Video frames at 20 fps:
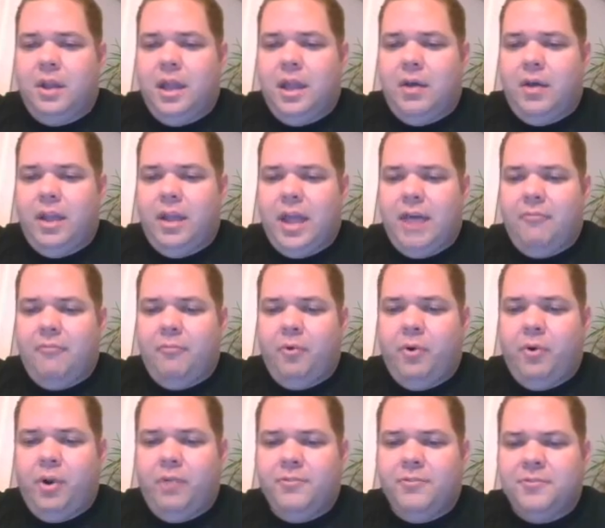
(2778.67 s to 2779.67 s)
Now I have
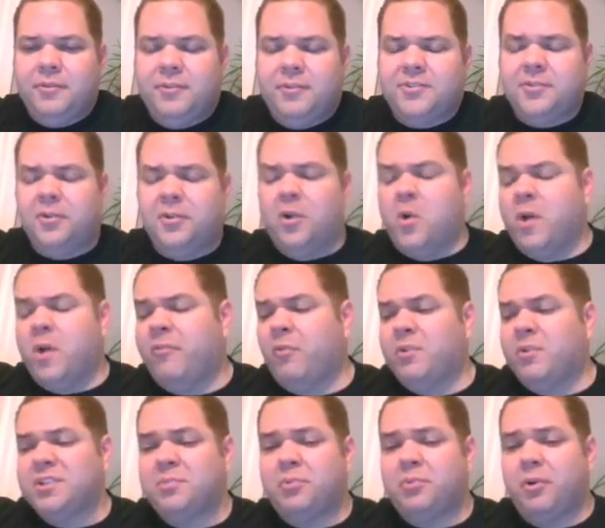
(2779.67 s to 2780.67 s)
more respect. So whoever
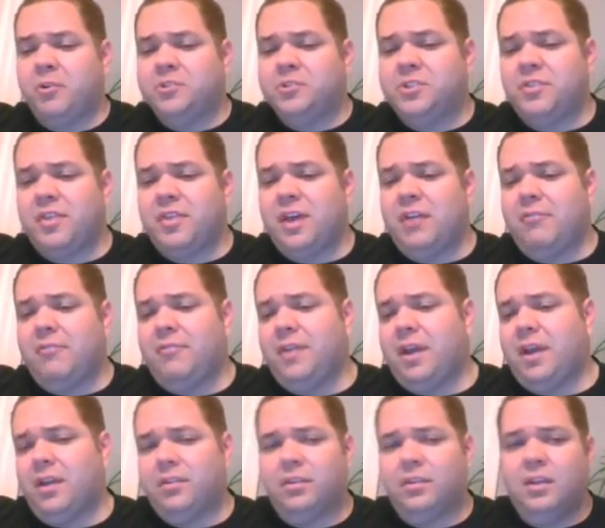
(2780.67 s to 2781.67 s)
was it posted that
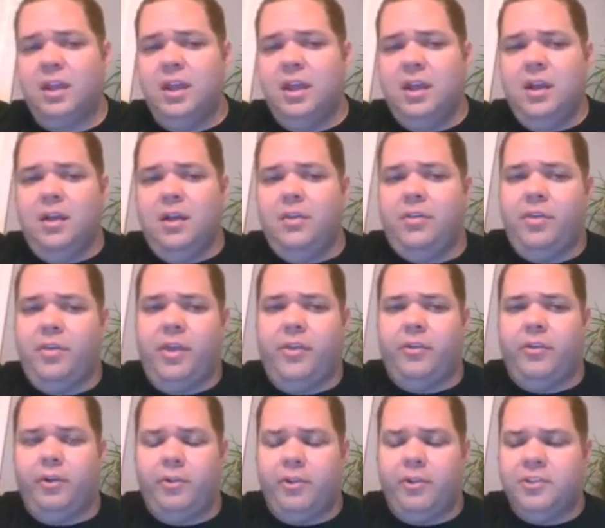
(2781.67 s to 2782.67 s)
fact,
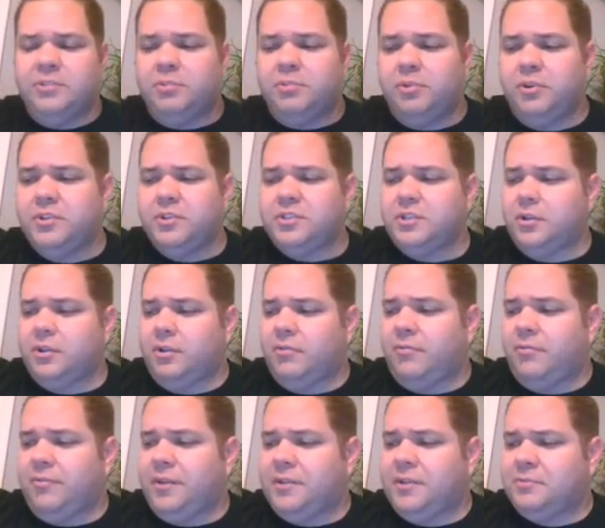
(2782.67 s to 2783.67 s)
thinking that was a person
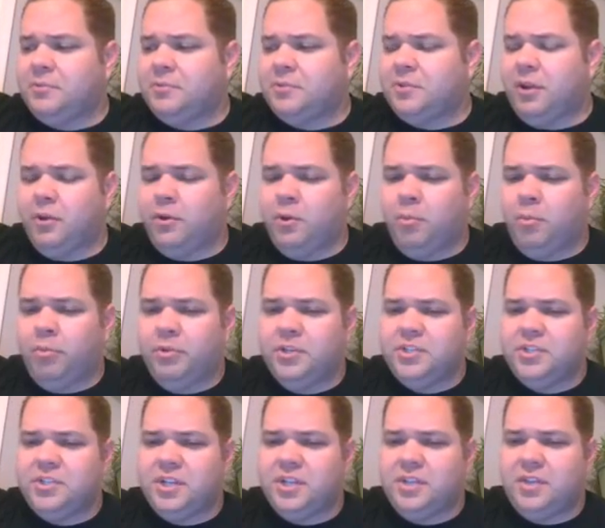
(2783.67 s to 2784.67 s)
on Facebook. So I do
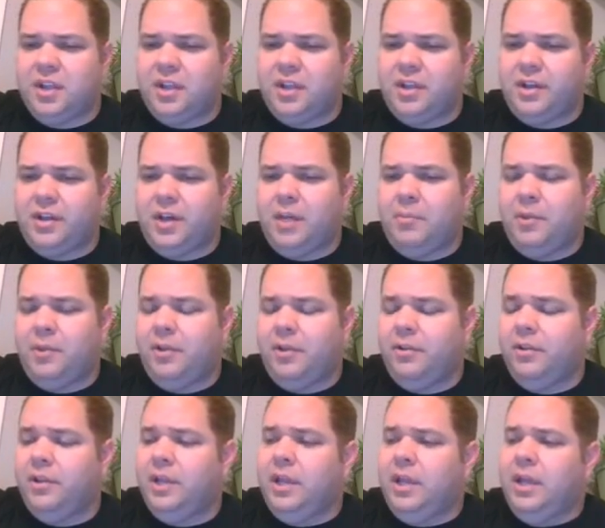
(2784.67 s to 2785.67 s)
appreciate that
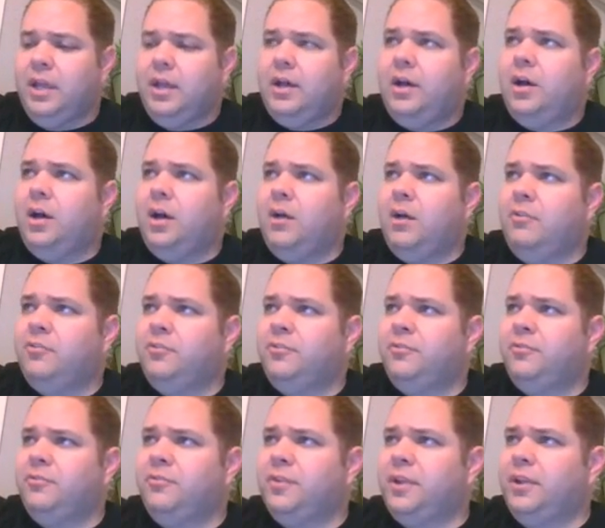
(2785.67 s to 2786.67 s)
comment. I
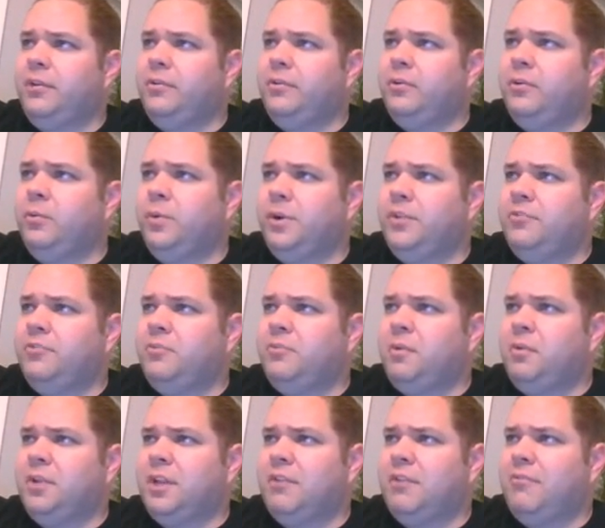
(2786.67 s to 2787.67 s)
just forget who it was to be
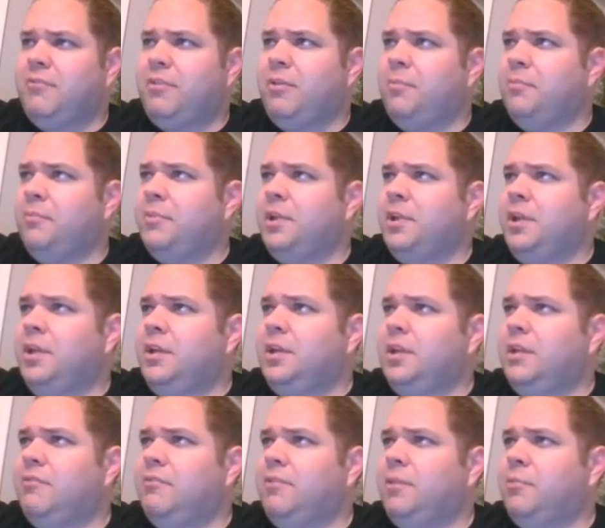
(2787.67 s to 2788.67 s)
able to
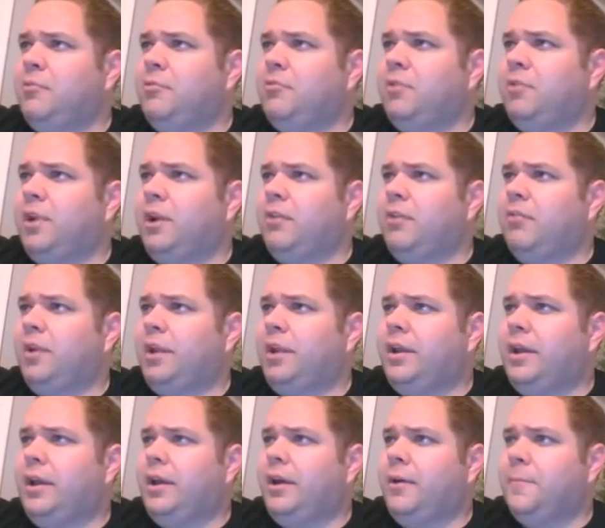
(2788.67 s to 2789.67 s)
give them credit
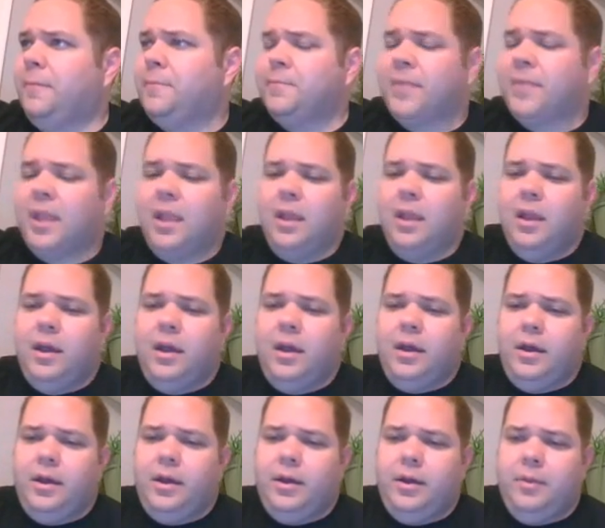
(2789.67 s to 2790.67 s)
right now.
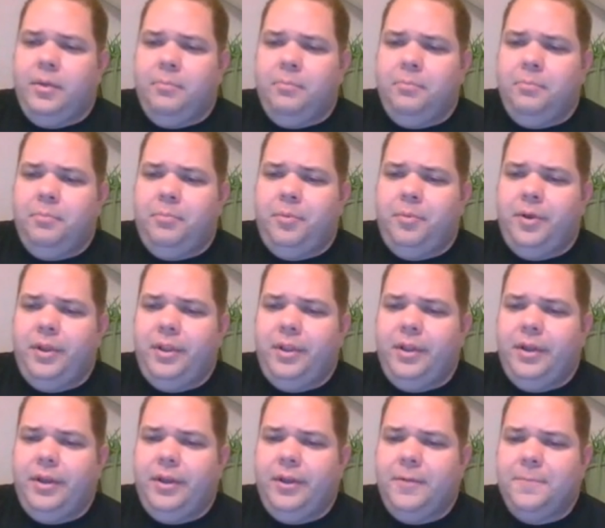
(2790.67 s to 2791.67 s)
But what
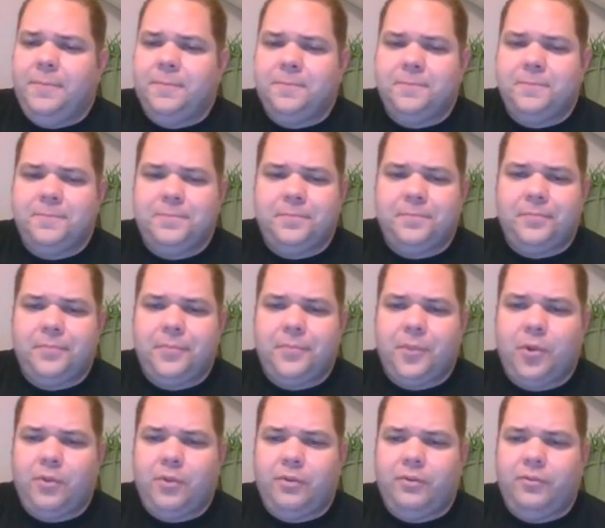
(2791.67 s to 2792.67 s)
am
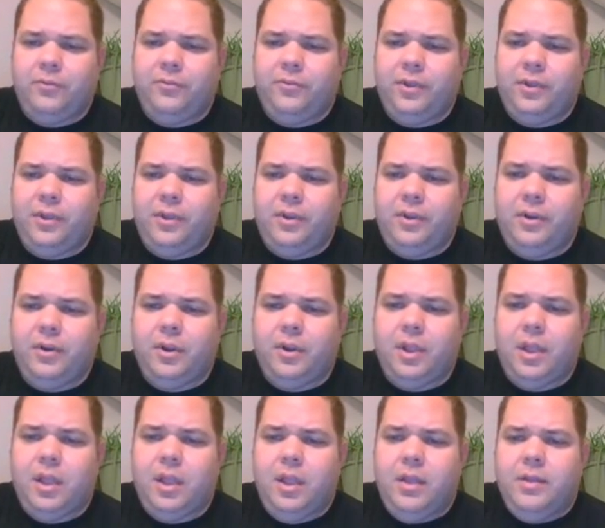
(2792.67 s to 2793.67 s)
I gonna say here?
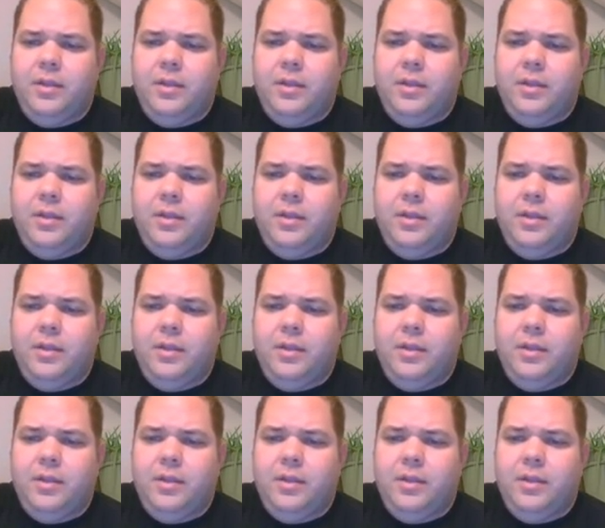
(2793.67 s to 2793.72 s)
